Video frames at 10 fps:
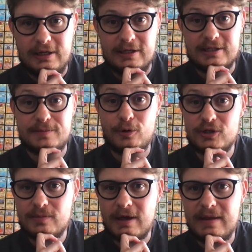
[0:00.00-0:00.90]
So this
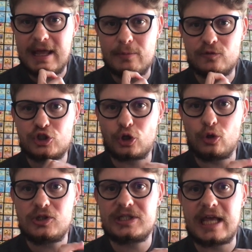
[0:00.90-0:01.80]
person by the name of
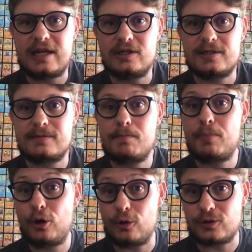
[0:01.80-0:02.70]
Charles Sanders
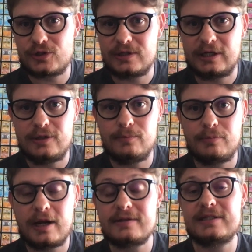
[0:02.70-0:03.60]
Peirce. Now you
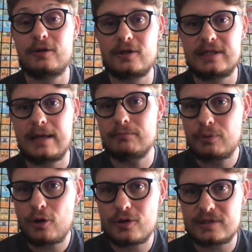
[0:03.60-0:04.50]
pronounce his last name
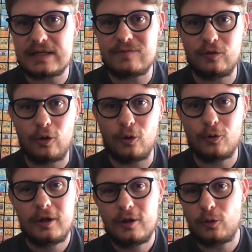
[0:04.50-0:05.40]
Peirce, even though
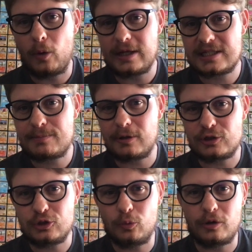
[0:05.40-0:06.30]
the way it's
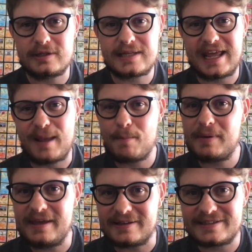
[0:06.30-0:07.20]
spelled you when you say
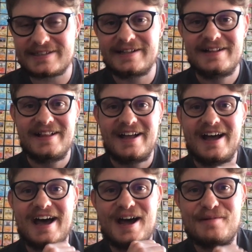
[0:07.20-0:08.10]
Pierce.
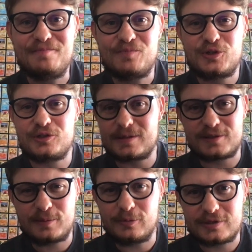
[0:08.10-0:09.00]
Um, so
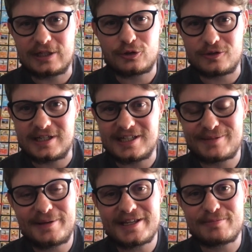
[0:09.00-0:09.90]
sometimes people say Charles Sanders
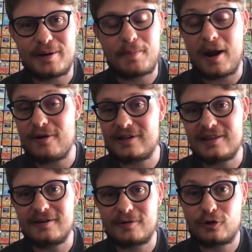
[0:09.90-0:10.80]
Pierce, but apparently
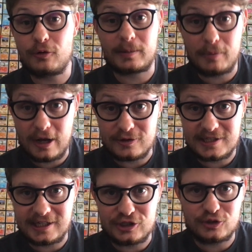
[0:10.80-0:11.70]
the correct
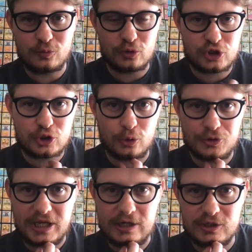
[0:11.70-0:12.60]
pronunciation was
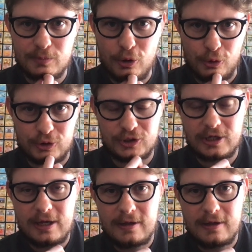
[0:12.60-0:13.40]
Charles Sanders Peirce.